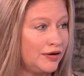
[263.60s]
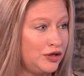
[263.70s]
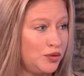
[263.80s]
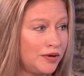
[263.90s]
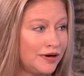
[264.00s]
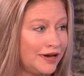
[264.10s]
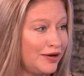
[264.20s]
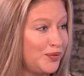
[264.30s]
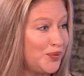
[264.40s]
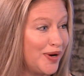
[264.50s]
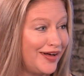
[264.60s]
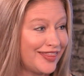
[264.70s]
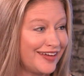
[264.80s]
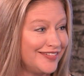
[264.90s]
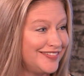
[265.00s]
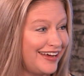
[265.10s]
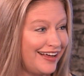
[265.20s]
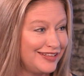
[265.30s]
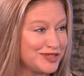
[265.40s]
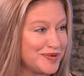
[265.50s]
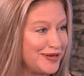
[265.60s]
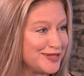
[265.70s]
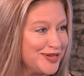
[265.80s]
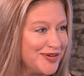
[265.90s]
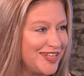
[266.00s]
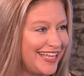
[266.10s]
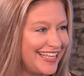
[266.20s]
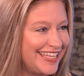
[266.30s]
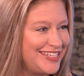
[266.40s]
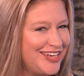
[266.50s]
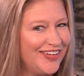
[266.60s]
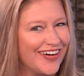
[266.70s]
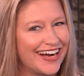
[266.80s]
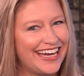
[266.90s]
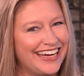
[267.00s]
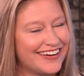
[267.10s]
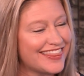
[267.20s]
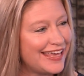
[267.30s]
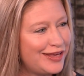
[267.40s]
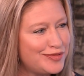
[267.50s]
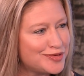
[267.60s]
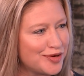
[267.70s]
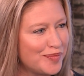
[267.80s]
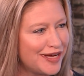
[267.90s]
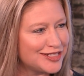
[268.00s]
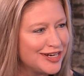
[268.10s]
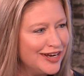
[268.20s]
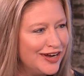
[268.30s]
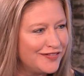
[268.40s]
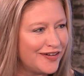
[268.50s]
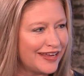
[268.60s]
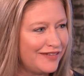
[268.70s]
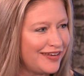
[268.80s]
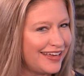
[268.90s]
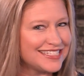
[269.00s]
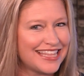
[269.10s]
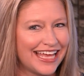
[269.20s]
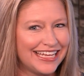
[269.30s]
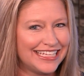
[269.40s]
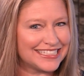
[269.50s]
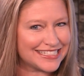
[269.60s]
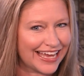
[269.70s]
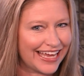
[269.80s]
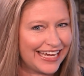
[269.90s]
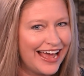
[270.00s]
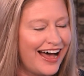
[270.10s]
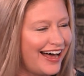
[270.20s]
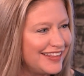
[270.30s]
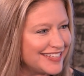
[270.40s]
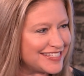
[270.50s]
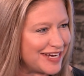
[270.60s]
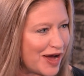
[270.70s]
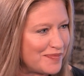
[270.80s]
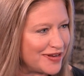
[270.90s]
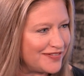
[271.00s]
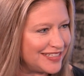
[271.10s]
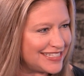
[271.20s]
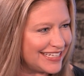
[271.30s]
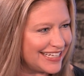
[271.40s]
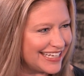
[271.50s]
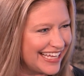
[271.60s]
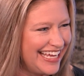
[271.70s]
and you are a wealth of knowledge. We are so glad that you are here. Thank you so much for giving us that insight on this topic, Vincent.